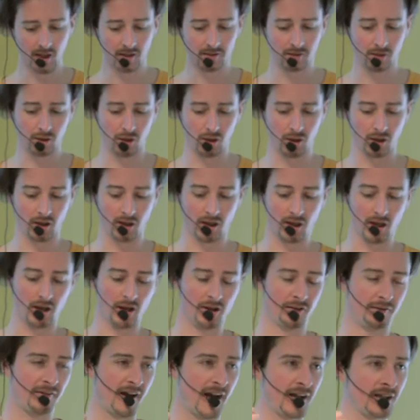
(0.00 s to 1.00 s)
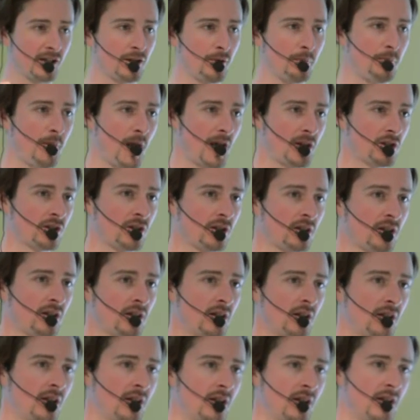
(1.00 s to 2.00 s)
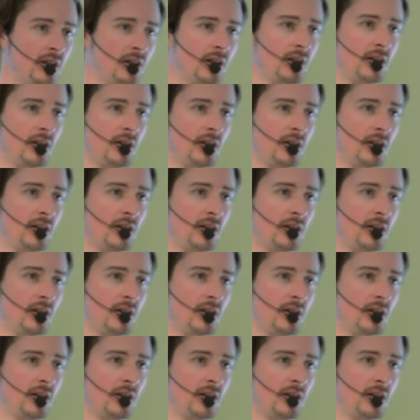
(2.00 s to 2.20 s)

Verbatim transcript: So find your passion,